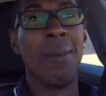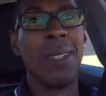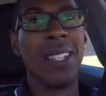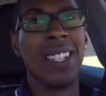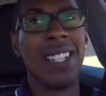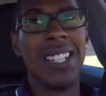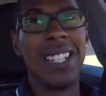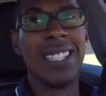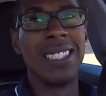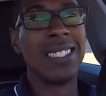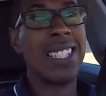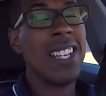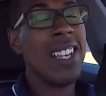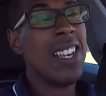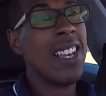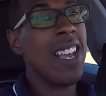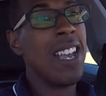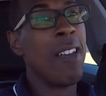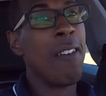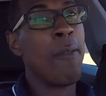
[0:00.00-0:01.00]
Because
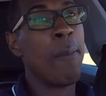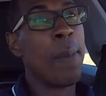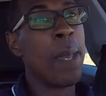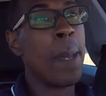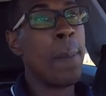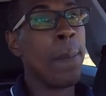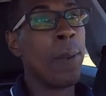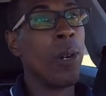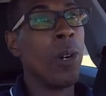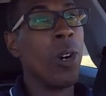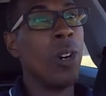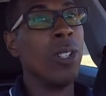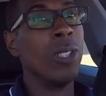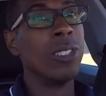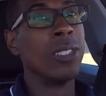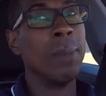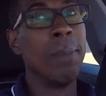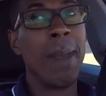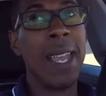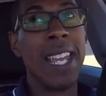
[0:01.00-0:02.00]
if
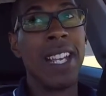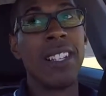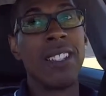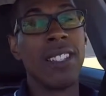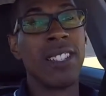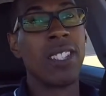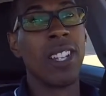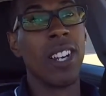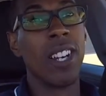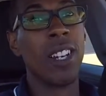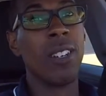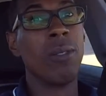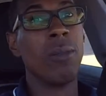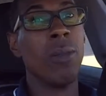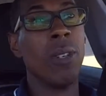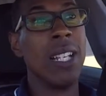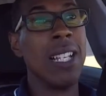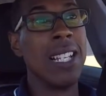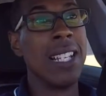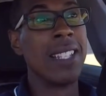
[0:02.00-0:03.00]
people's main
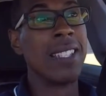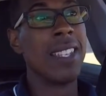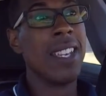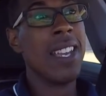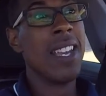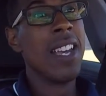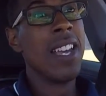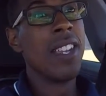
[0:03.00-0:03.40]
concern was